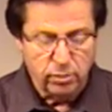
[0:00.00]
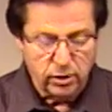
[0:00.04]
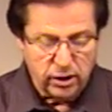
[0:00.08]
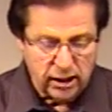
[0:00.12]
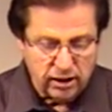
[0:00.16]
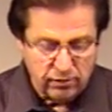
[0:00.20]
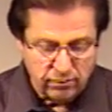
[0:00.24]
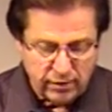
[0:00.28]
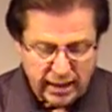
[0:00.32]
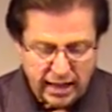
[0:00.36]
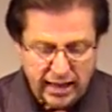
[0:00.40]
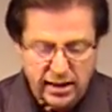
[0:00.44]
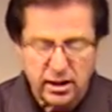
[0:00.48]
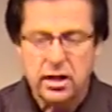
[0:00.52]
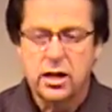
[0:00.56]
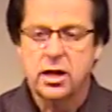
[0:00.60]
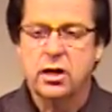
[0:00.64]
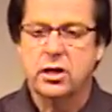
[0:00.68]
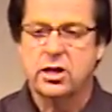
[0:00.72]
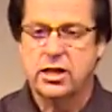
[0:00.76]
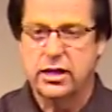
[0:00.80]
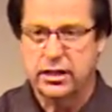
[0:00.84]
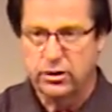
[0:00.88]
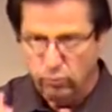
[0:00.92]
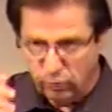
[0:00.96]
believe
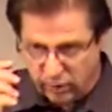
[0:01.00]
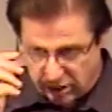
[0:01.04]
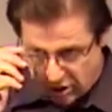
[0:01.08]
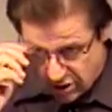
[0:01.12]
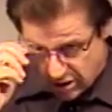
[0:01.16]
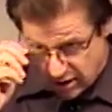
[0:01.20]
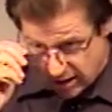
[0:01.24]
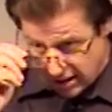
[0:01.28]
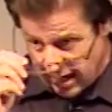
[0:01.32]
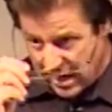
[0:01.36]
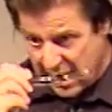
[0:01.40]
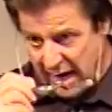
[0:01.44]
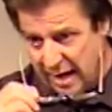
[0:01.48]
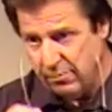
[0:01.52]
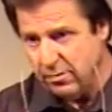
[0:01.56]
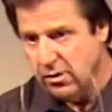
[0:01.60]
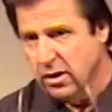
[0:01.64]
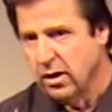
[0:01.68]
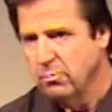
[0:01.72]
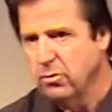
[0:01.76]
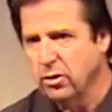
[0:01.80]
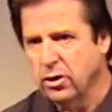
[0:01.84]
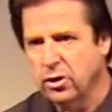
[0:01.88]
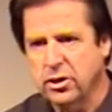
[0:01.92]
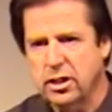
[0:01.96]
that, 10 Wednesday
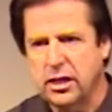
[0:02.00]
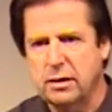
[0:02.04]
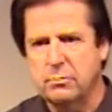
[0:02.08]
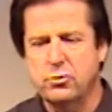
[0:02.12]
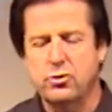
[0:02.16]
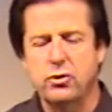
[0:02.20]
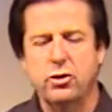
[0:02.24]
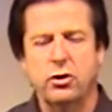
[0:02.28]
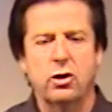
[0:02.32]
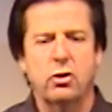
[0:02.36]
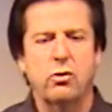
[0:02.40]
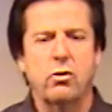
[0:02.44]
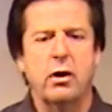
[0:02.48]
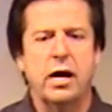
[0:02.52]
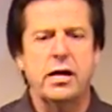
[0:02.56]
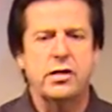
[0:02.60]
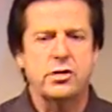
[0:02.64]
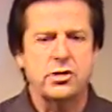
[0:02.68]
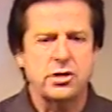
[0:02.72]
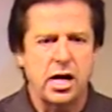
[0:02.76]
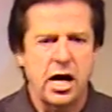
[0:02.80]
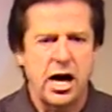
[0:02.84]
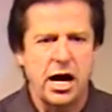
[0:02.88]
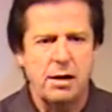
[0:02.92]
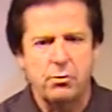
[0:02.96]
night, Brother Tim's doing a great
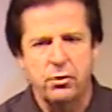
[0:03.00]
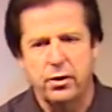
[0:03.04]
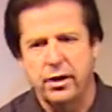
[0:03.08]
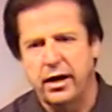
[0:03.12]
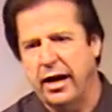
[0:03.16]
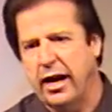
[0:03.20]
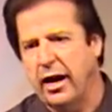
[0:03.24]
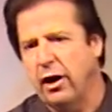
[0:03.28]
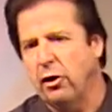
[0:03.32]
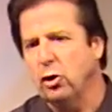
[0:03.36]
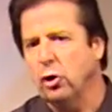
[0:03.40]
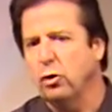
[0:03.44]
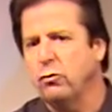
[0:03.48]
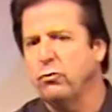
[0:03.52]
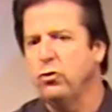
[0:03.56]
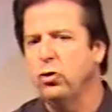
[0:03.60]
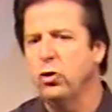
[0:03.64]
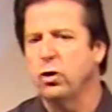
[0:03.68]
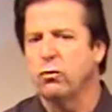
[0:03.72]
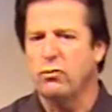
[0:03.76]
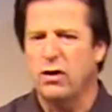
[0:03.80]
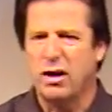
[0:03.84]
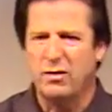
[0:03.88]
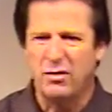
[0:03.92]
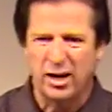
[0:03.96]
job on the aerial view
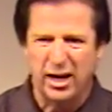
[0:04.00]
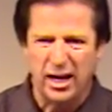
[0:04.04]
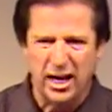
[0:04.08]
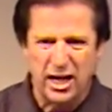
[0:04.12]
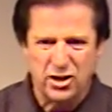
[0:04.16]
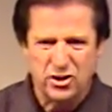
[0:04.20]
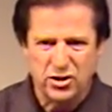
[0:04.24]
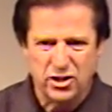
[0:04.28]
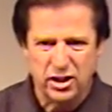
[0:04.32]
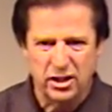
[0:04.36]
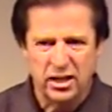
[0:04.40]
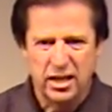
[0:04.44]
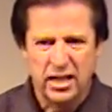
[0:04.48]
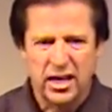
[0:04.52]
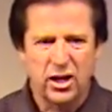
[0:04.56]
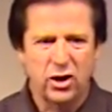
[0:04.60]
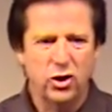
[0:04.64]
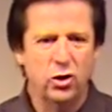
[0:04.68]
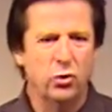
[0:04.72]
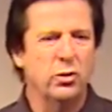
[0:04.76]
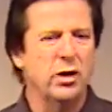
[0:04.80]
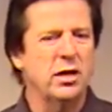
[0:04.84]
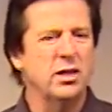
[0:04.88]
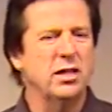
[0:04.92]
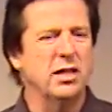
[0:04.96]
of Revelation.
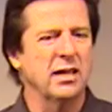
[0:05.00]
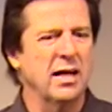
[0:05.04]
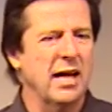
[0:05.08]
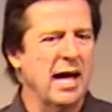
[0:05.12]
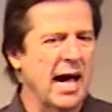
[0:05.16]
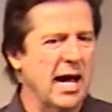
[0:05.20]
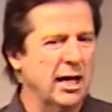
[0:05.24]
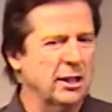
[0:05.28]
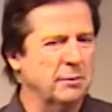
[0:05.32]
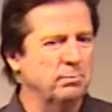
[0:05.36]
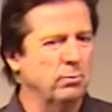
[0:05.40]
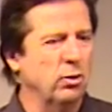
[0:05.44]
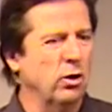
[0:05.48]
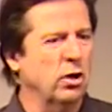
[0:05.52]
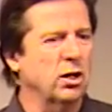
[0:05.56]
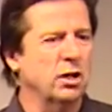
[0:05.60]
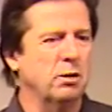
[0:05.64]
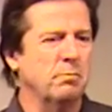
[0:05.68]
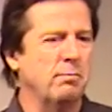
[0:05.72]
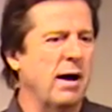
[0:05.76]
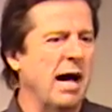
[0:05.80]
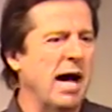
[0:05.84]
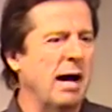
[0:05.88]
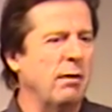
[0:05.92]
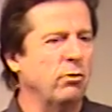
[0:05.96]
You read the last book of the
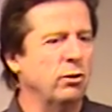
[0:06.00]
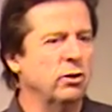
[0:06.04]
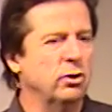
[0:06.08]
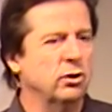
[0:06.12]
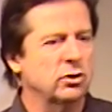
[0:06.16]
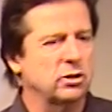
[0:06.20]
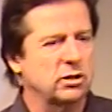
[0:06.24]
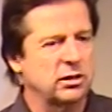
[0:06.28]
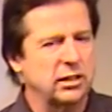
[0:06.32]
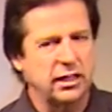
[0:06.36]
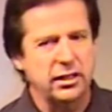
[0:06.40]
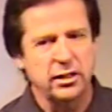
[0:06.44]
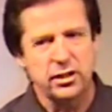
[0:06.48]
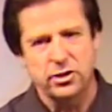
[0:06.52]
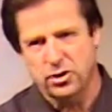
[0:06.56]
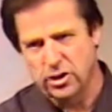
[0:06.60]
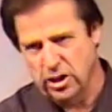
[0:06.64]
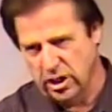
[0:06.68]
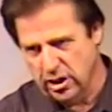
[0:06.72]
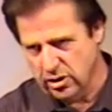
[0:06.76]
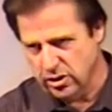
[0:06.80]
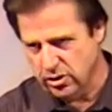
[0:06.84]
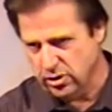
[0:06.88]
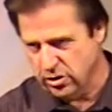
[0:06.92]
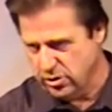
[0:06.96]
Bible, you'll see that
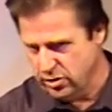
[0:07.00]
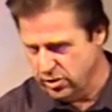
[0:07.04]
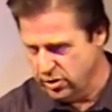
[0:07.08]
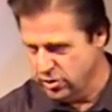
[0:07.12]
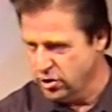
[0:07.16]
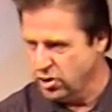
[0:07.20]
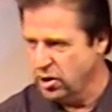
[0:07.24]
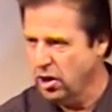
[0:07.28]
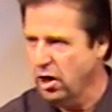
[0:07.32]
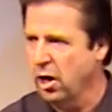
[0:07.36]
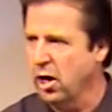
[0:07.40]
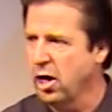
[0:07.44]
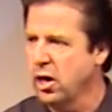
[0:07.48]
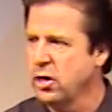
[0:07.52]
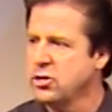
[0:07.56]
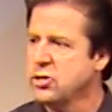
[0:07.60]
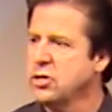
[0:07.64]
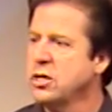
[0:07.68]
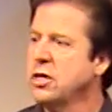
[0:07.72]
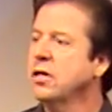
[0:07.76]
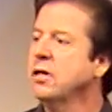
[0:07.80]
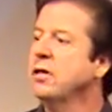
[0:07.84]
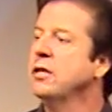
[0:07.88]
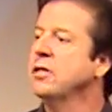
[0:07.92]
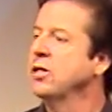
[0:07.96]
Jesus is in charge
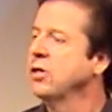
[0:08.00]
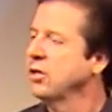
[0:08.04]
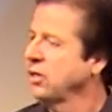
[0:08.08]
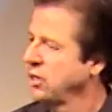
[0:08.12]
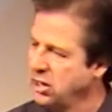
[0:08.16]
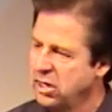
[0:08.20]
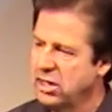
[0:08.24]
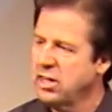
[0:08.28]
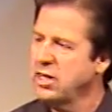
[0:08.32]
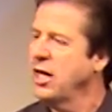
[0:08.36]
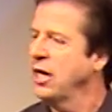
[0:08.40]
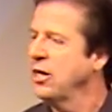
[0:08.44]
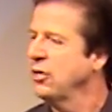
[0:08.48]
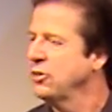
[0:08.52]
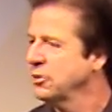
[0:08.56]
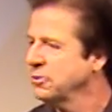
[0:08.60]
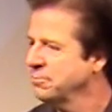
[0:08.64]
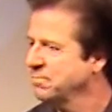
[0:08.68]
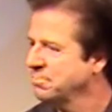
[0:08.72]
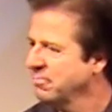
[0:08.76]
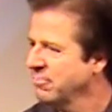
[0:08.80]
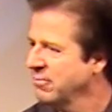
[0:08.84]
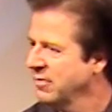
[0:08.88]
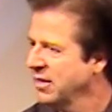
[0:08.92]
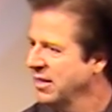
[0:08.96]
till the end of the age.
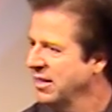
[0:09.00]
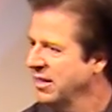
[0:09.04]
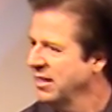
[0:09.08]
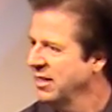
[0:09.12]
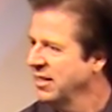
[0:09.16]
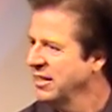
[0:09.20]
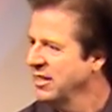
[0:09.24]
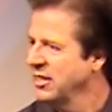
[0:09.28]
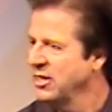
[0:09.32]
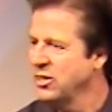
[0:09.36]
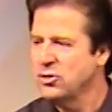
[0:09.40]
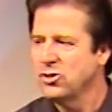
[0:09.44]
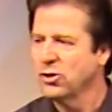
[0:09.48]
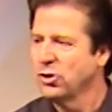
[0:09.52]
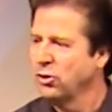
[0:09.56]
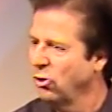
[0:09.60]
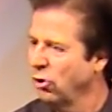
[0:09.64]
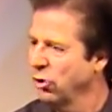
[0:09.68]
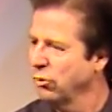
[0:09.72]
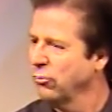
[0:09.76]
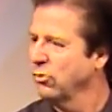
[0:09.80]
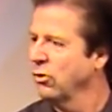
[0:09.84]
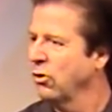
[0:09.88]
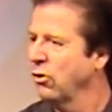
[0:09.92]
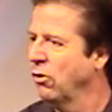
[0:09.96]
He's the
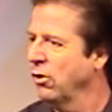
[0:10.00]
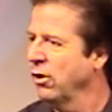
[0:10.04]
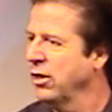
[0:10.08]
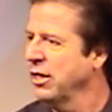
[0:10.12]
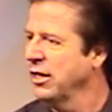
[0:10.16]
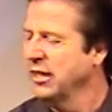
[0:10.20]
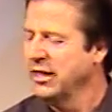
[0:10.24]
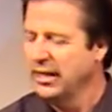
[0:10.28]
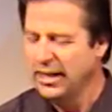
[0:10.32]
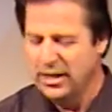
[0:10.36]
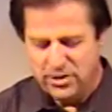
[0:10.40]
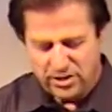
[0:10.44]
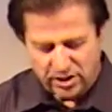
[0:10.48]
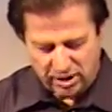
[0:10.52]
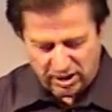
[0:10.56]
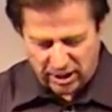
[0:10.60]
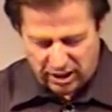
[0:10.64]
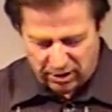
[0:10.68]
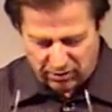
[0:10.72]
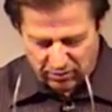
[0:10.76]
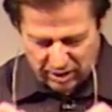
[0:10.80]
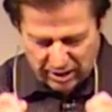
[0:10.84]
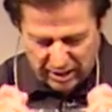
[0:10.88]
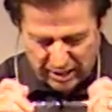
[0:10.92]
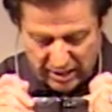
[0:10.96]
Lord of glory. He's the
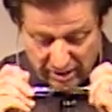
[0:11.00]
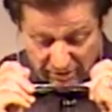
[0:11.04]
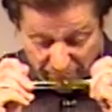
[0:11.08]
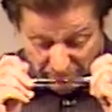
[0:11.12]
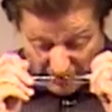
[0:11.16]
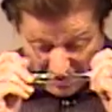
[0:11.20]
King of kings. In